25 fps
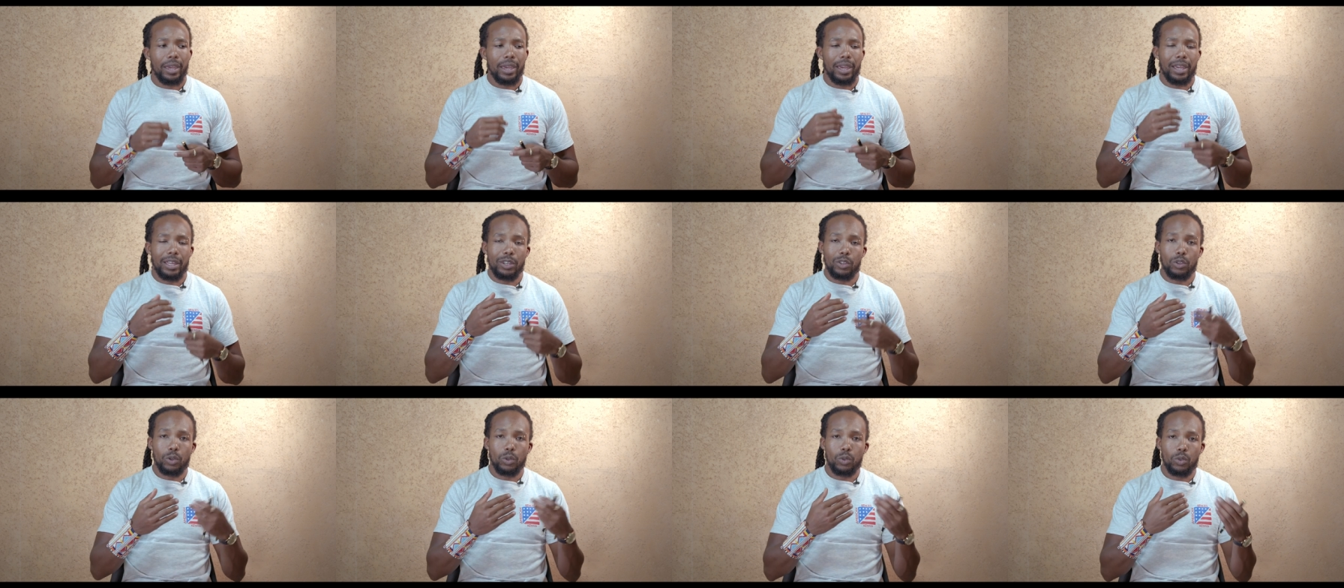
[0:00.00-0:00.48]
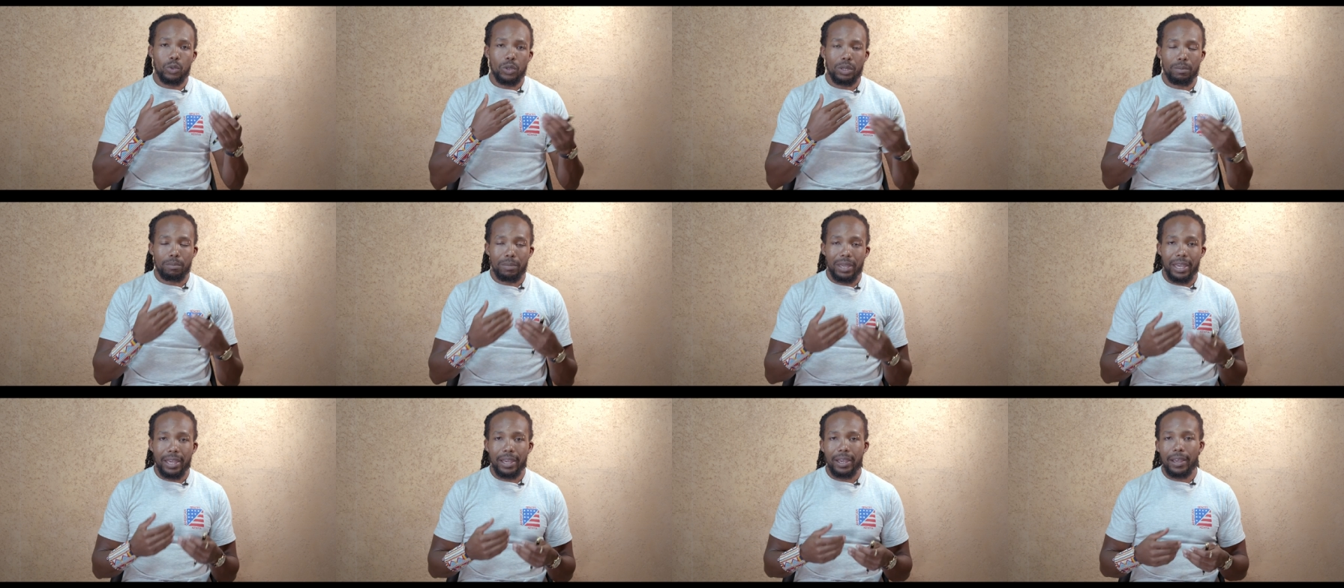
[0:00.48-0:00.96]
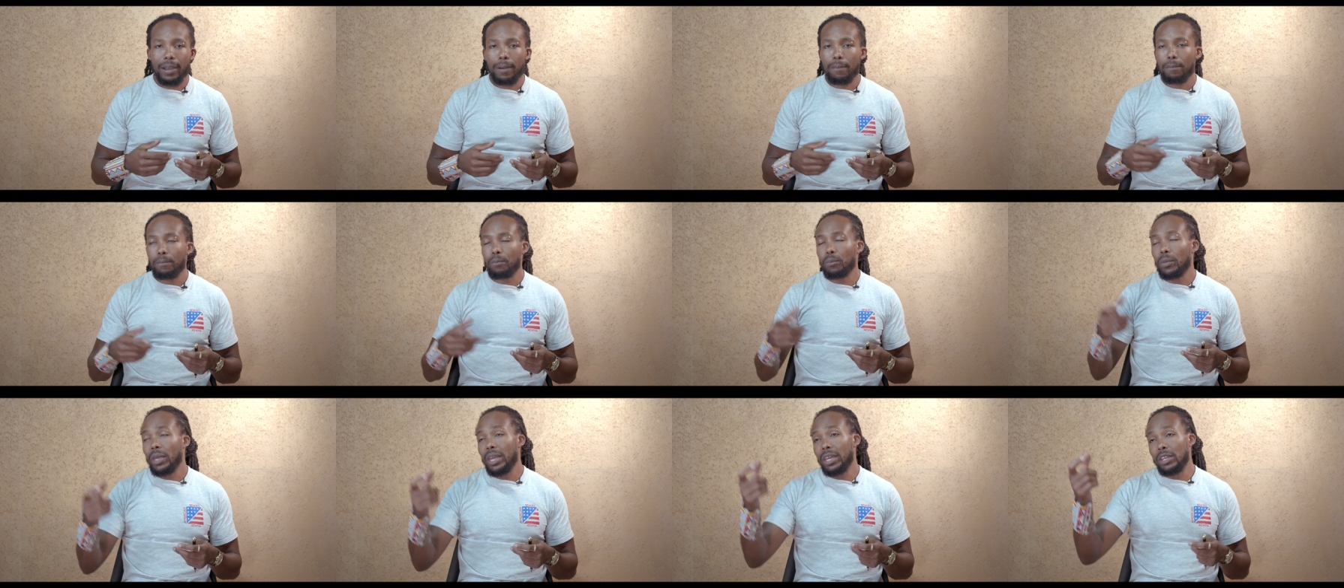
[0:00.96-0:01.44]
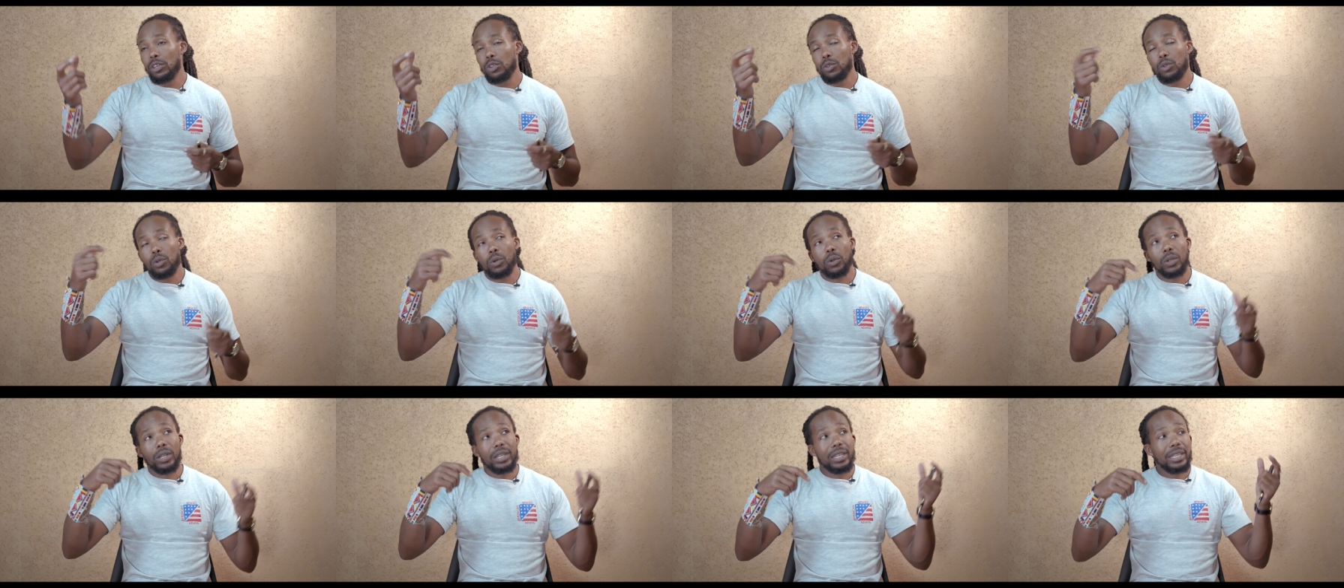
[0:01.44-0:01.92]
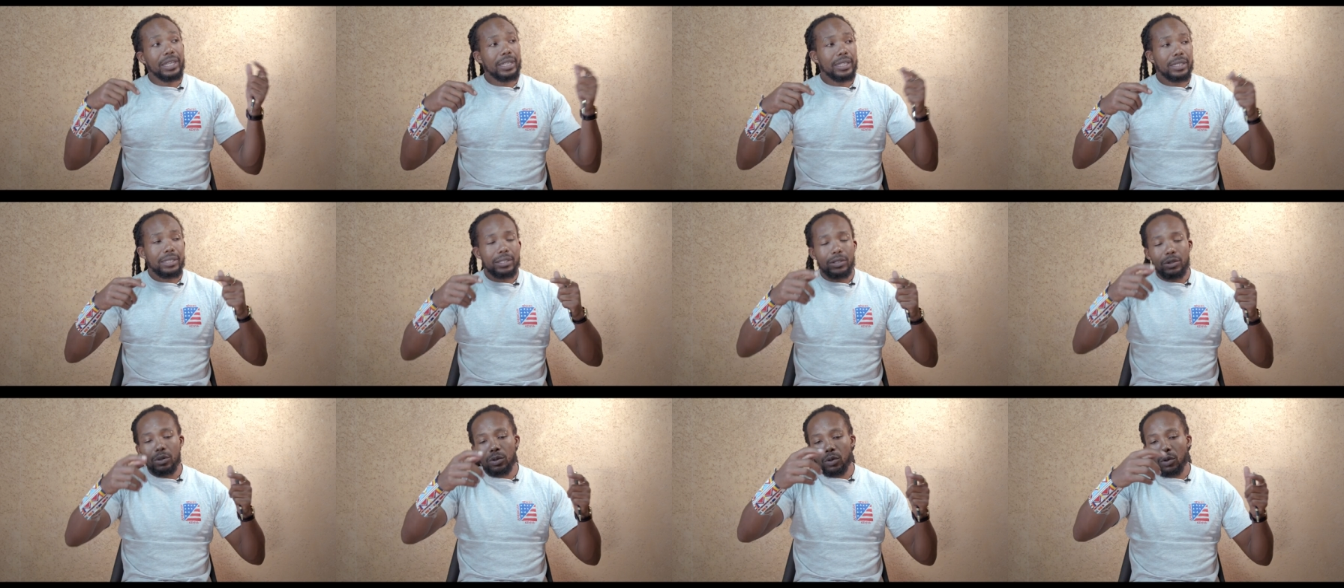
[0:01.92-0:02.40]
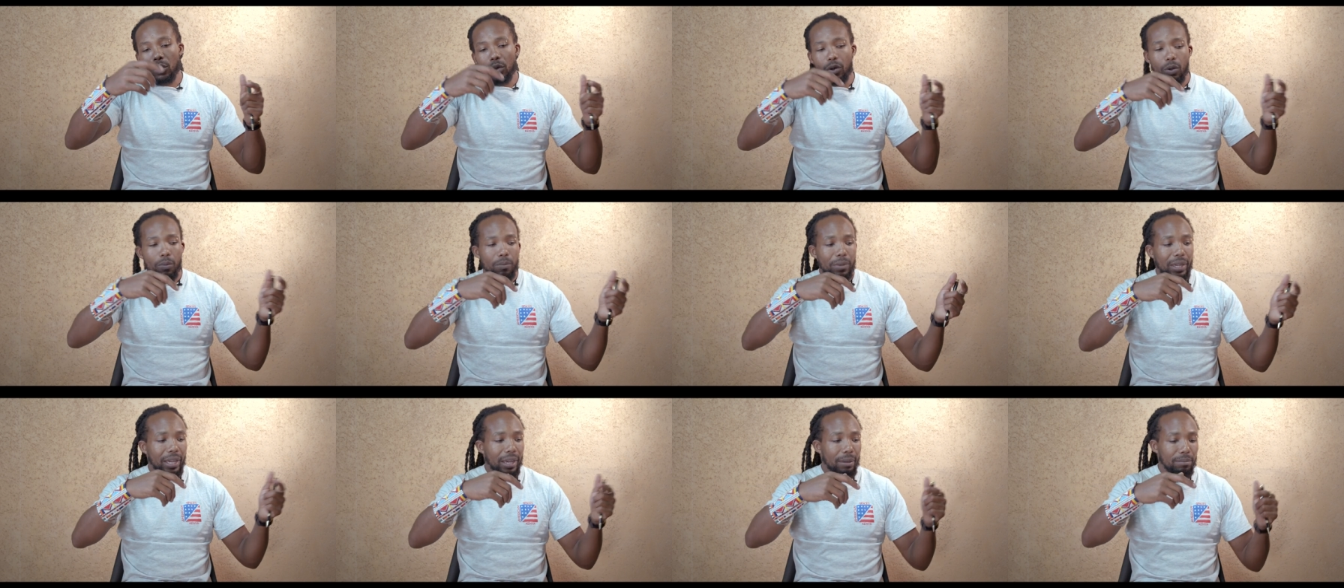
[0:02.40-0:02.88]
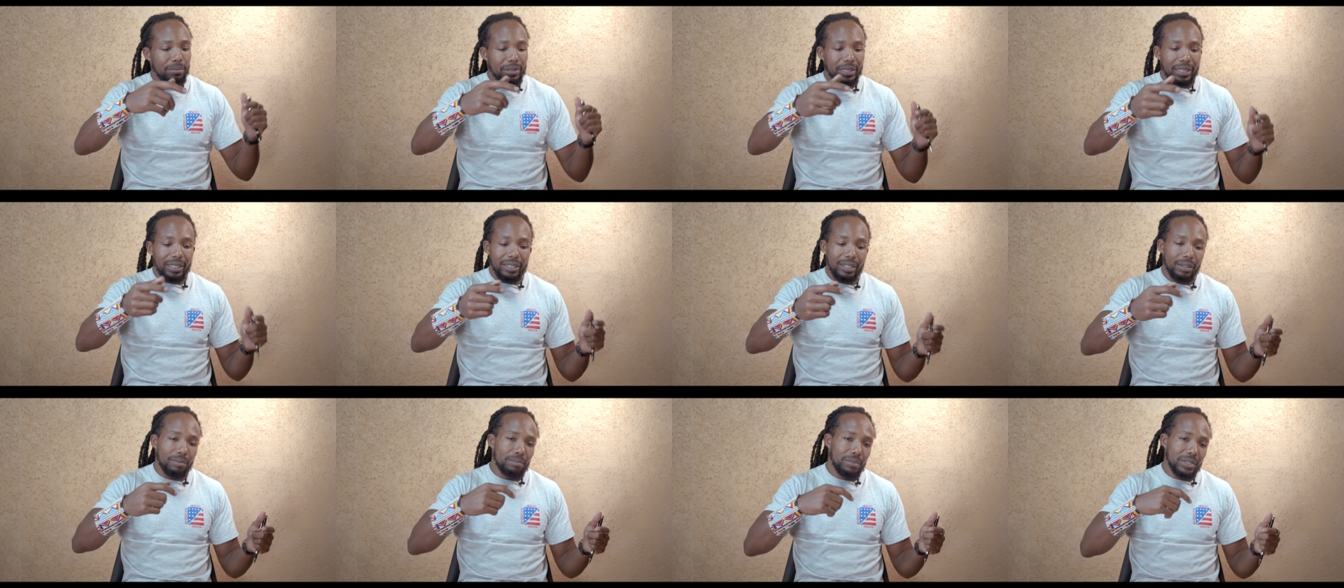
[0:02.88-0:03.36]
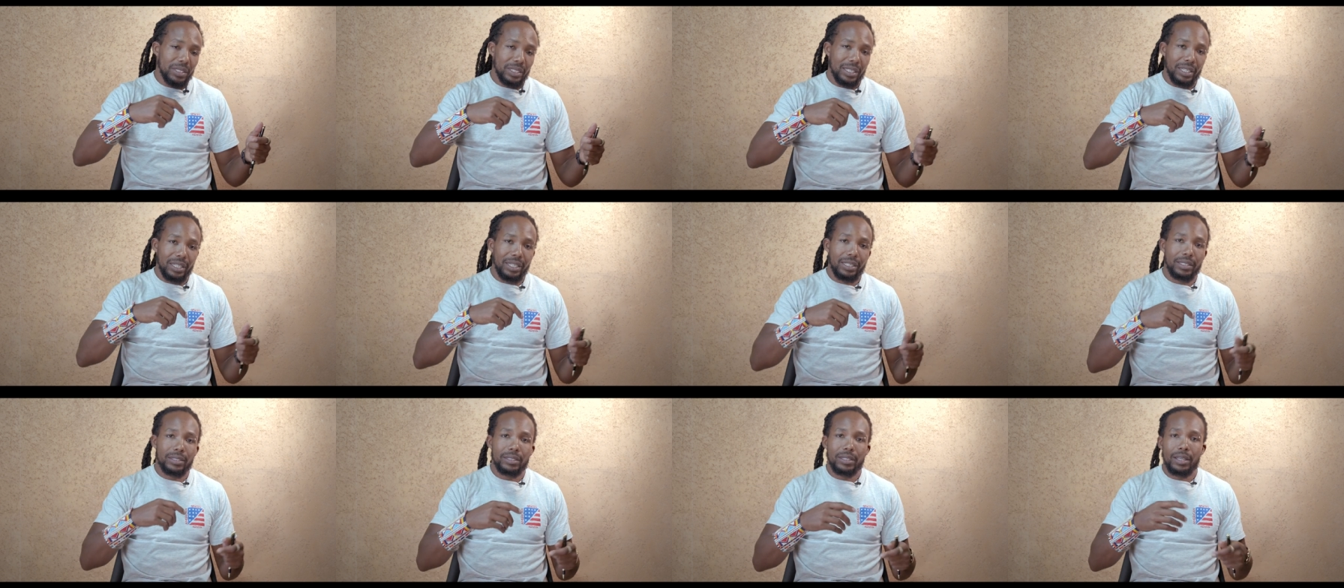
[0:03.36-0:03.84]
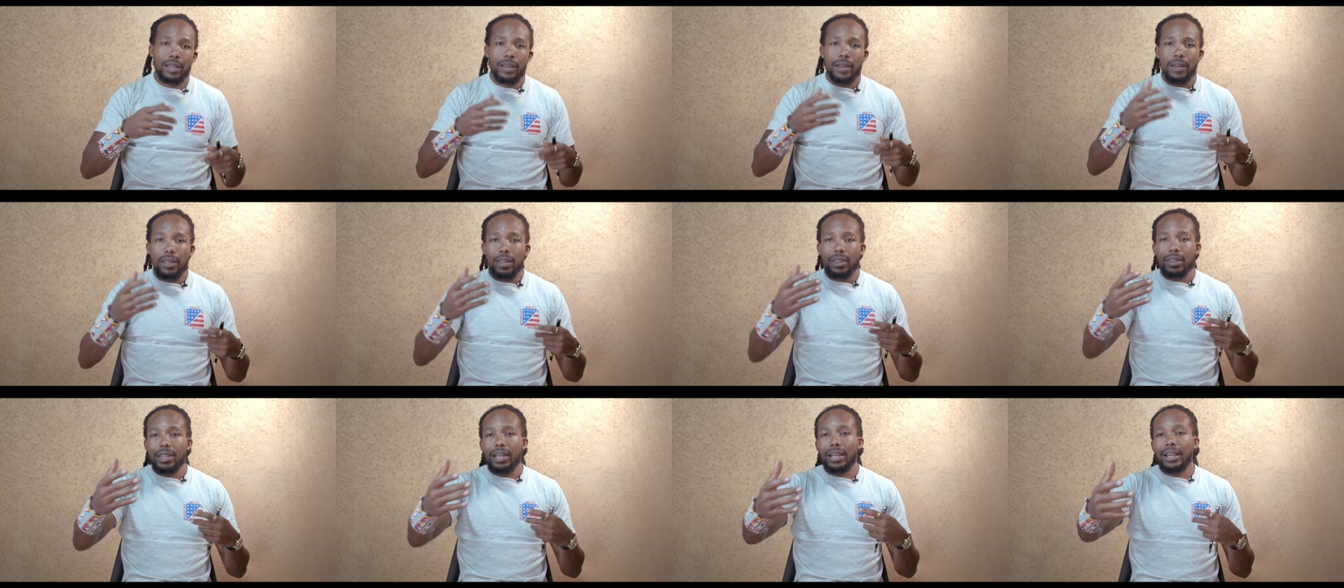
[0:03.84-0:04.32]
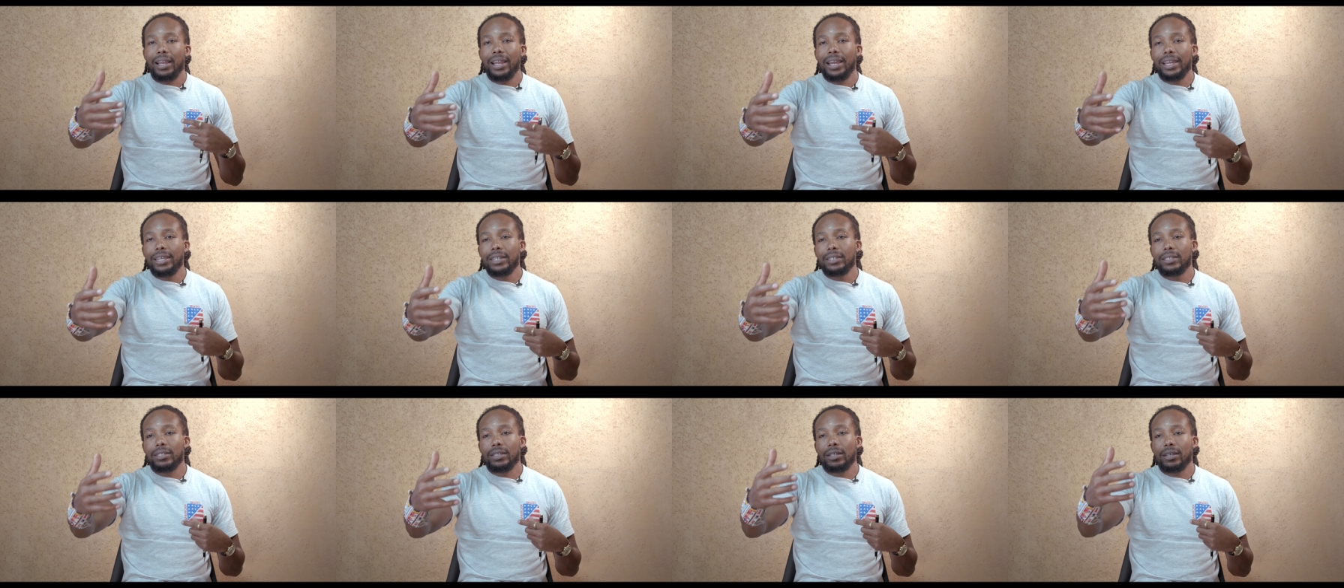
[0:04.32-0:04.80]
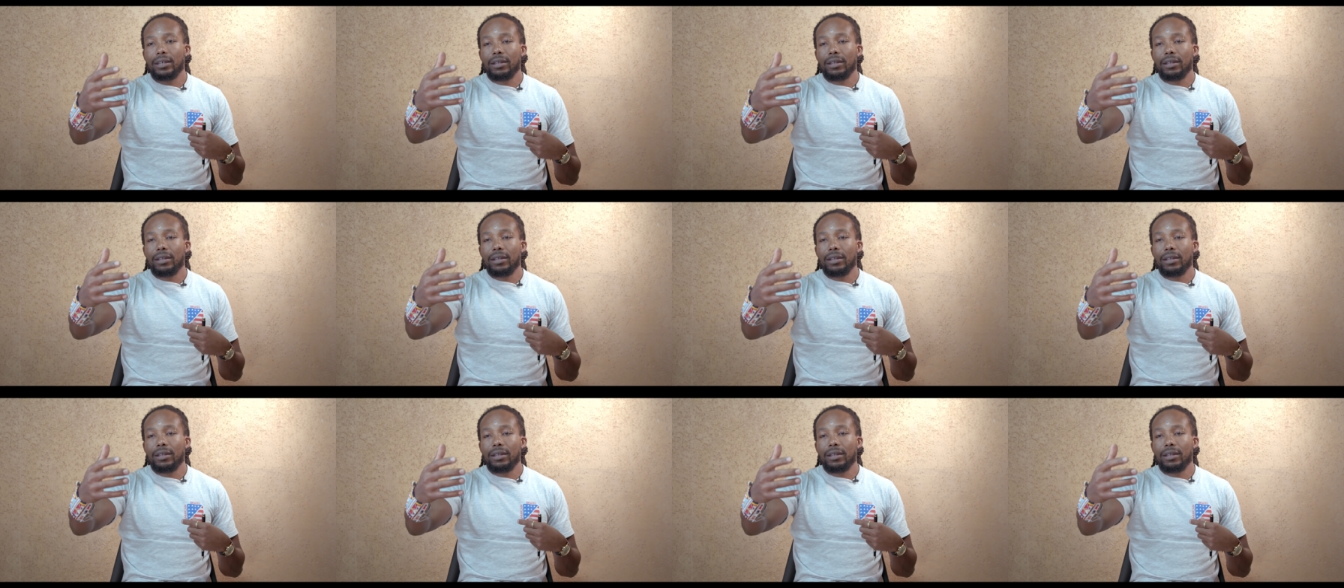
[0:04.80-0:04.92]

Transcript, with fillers: and you're doing makeup and you're lit, you know, your makeup setup is lit, the light